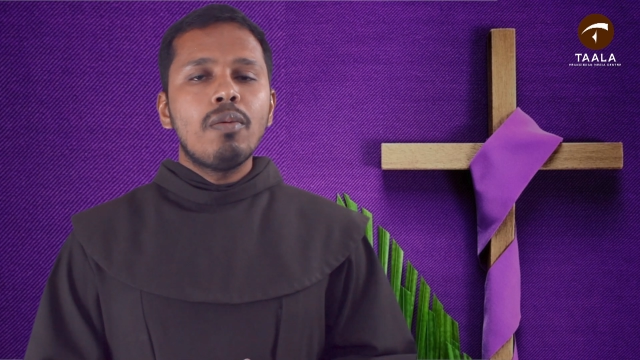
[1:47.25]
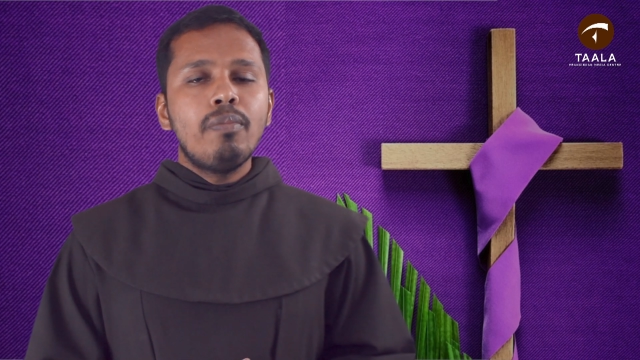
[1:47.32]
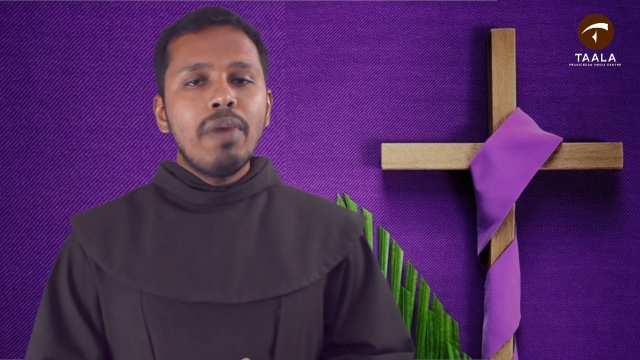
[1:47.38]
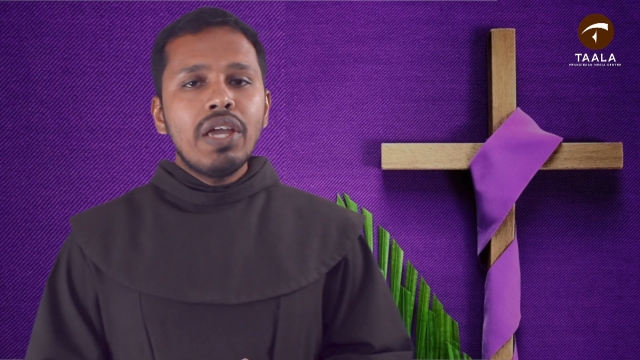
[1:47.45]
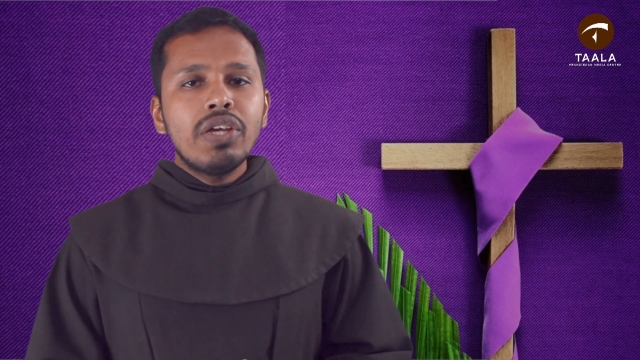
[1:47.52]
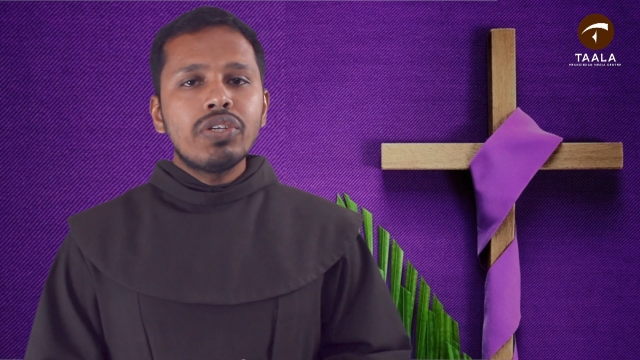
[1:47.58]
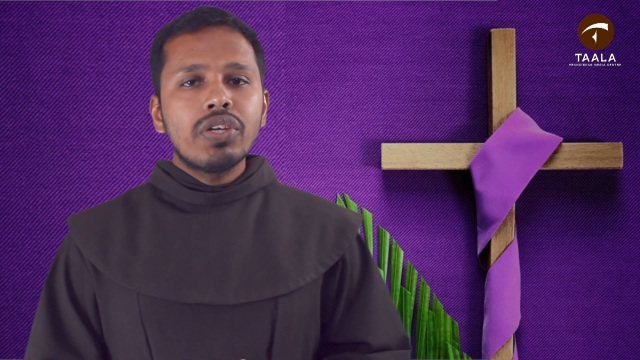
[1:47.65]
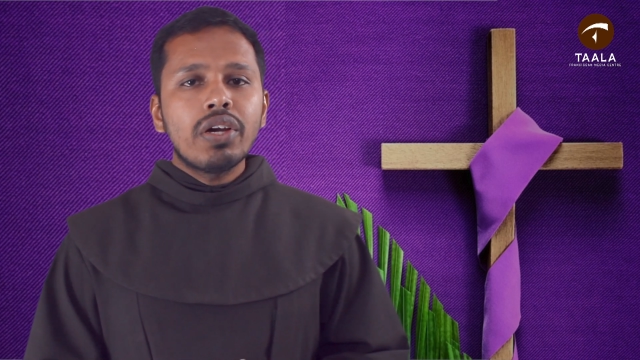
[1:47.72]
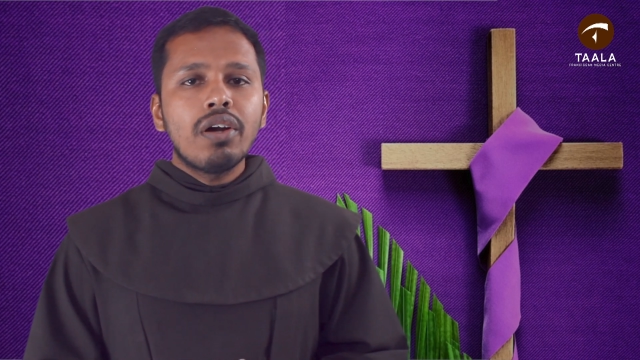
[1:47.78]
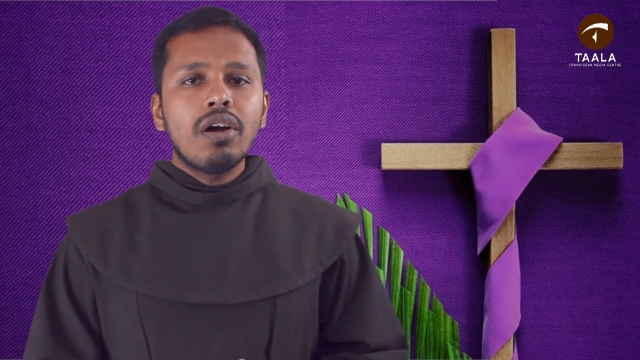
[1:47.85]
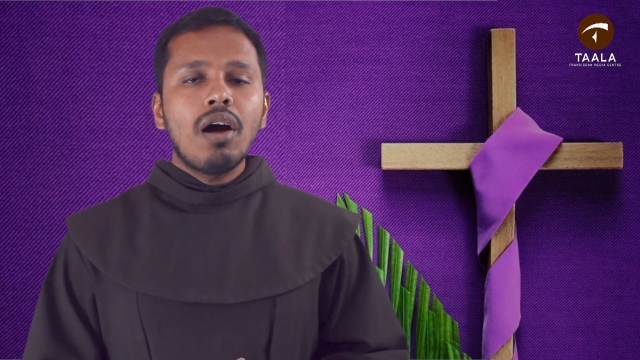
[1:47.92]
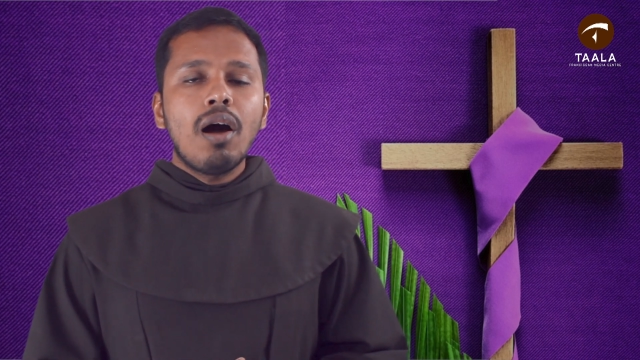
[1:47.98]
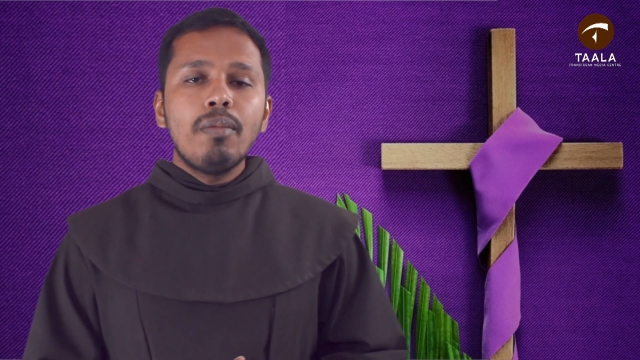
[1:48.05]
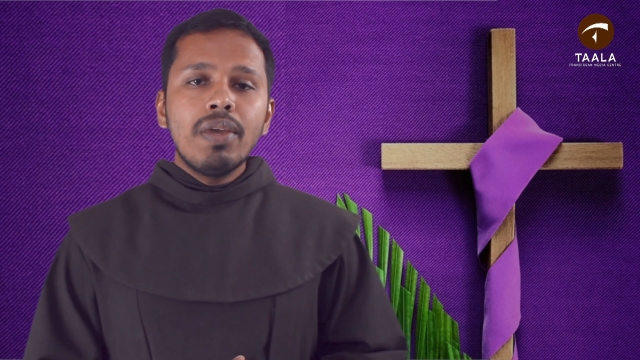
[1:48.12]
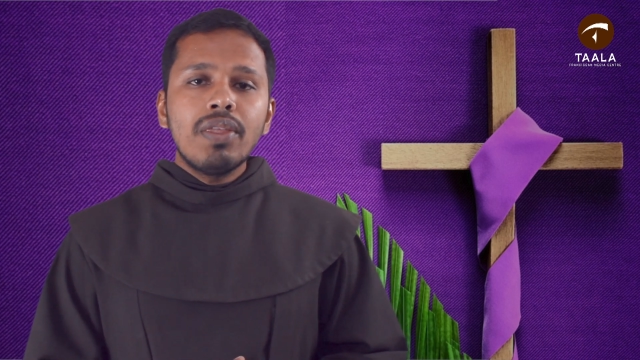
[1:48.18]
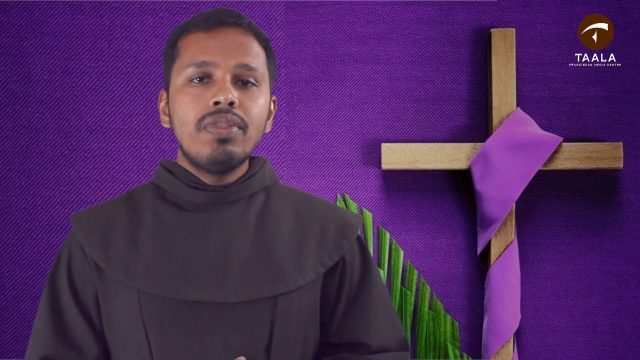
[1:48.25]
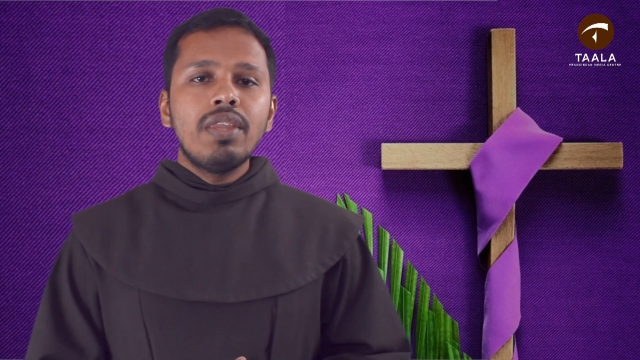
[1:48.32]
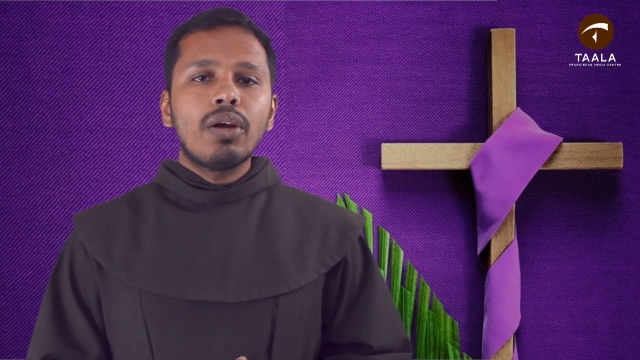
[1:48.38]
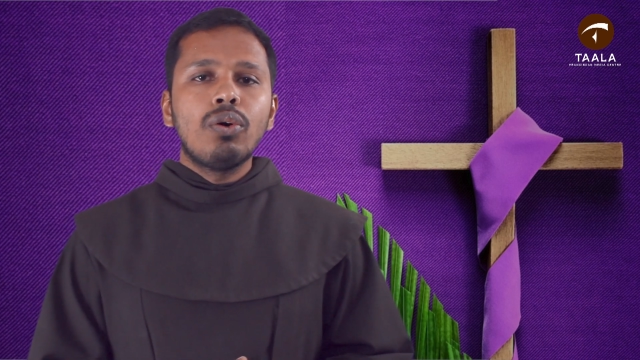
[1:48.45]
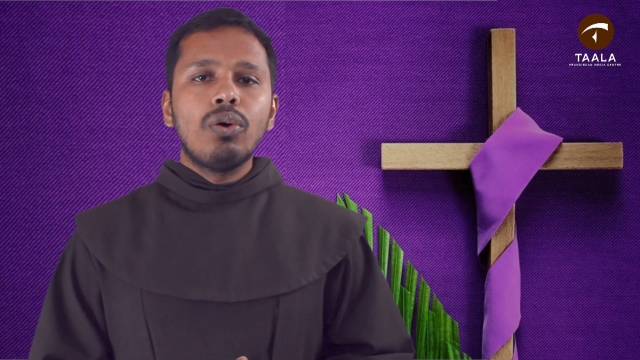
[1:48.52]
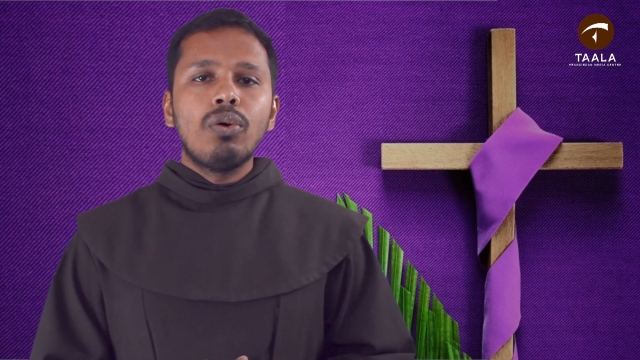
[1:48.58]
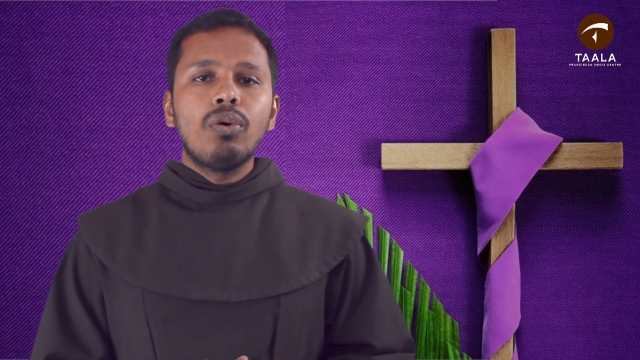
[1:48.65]
Meshach,
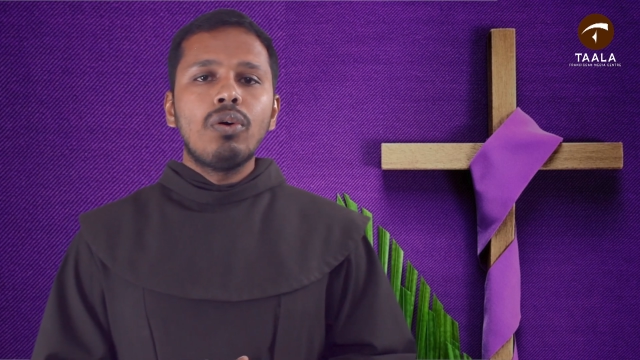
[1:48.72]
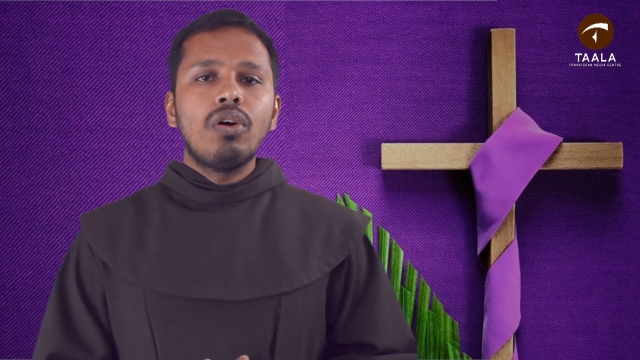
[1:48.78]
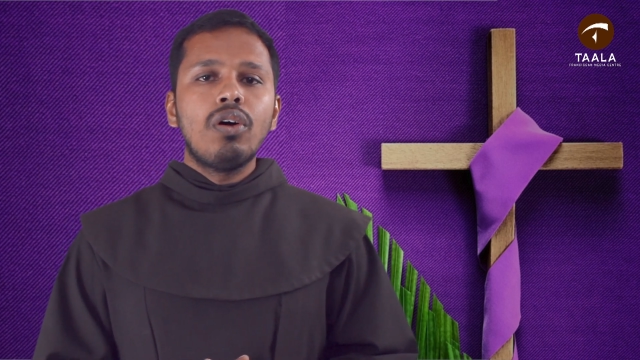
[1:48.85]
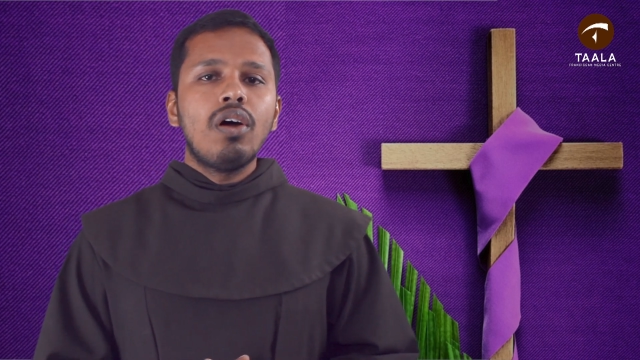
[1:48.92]
Abednego,